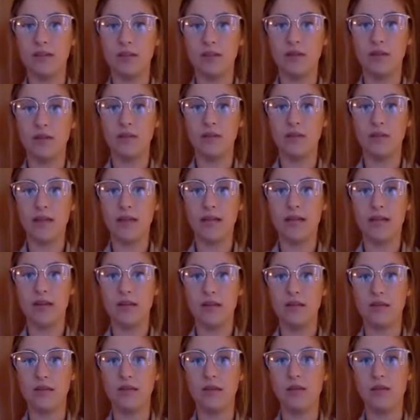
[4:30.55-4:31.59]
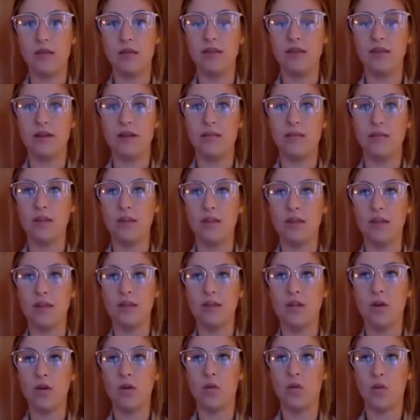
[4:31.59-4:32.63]
So with the pandemic, a lot of
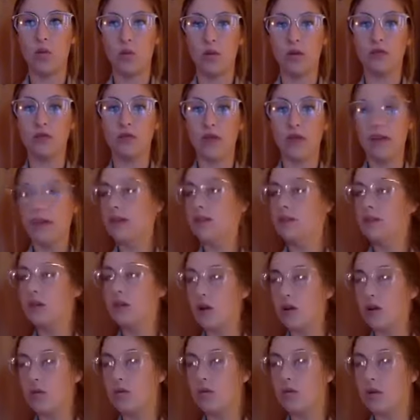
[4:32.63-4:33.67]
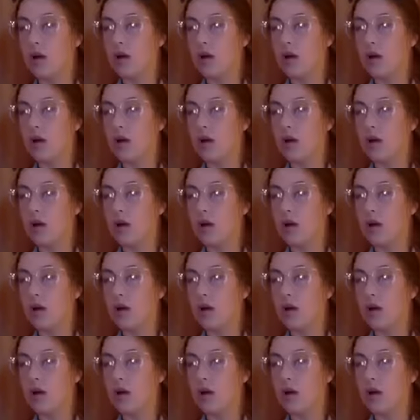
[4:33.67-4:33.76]
companies weren't ready to go